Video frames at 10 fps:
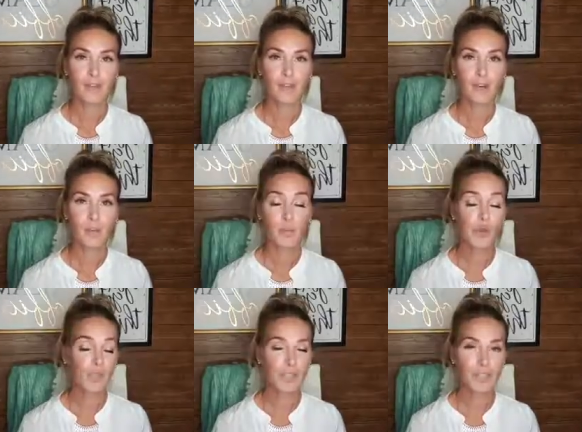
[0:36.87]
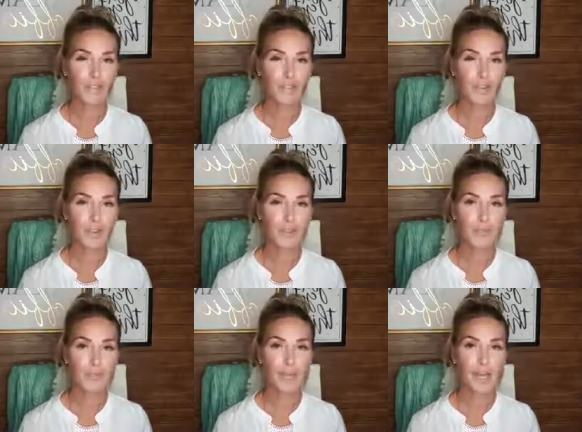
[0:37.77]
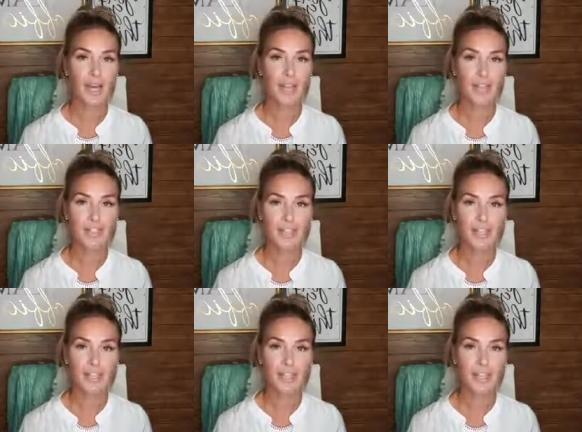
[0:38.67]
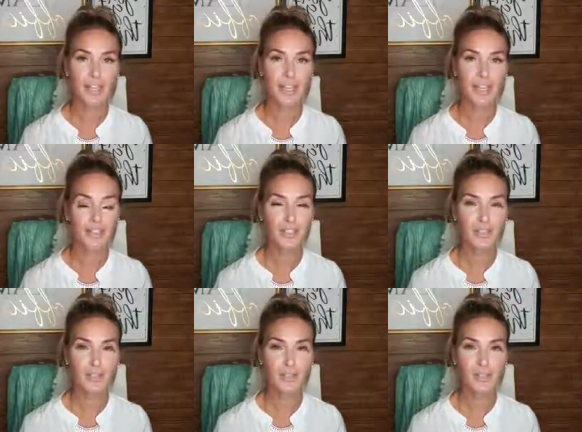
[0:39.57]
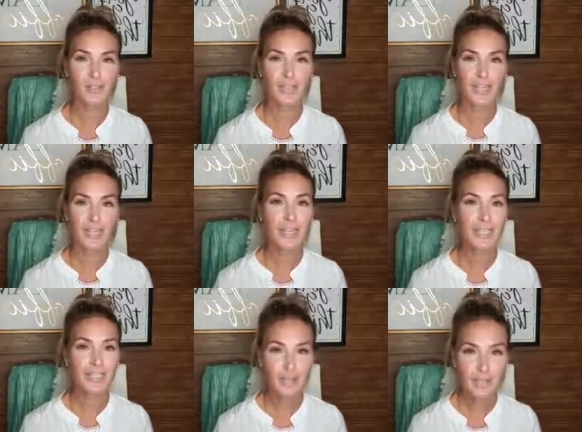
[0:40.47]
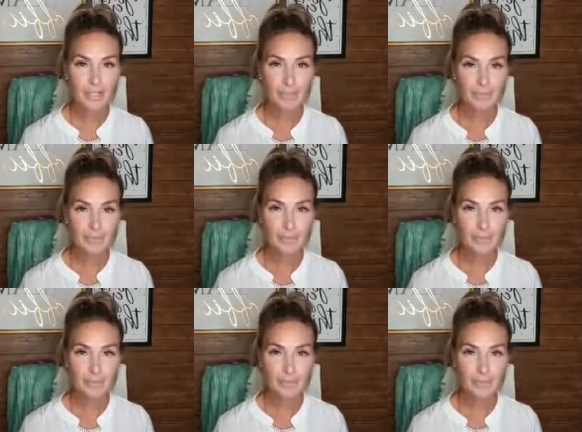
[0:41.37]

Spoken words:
Are you monetizing on it? Hi, Angela. Hey, Angelo. Hey, Debbie.